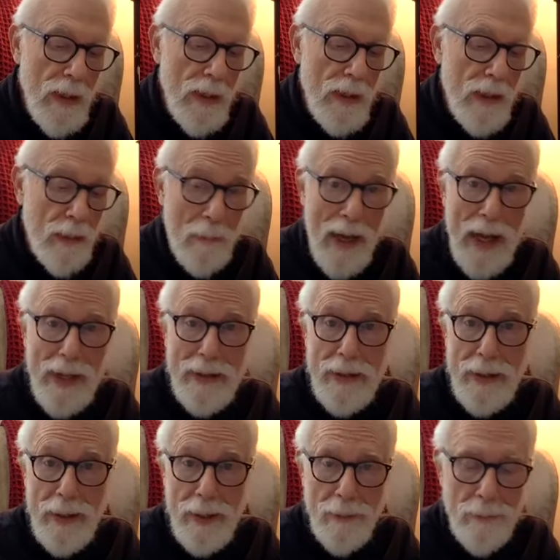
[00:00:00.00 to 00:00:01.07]
Command
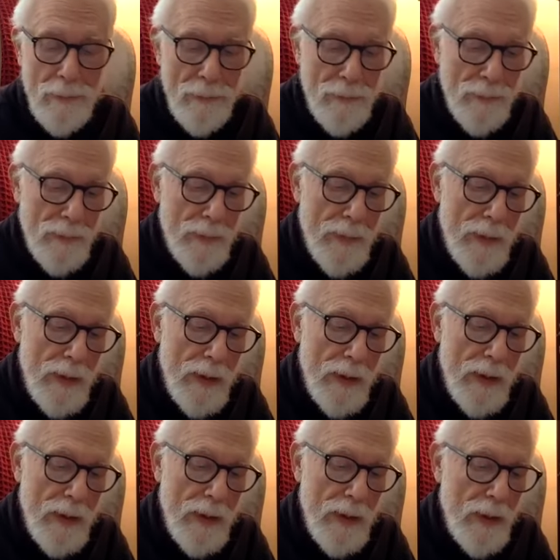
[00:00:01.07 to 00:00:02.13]
him?
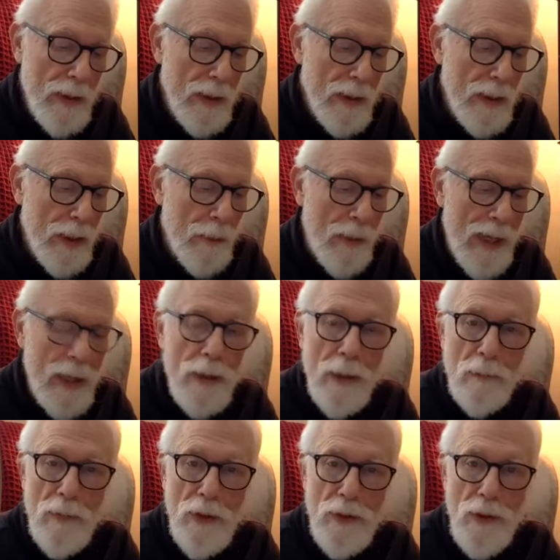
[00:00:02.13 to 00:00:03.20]
Command
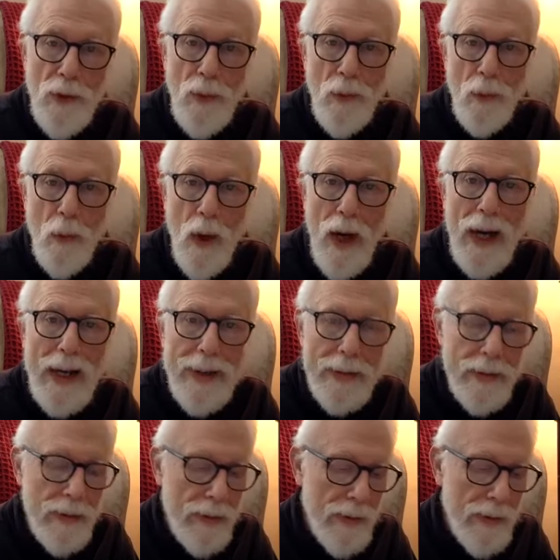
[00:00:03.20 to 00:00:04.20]
him to do what?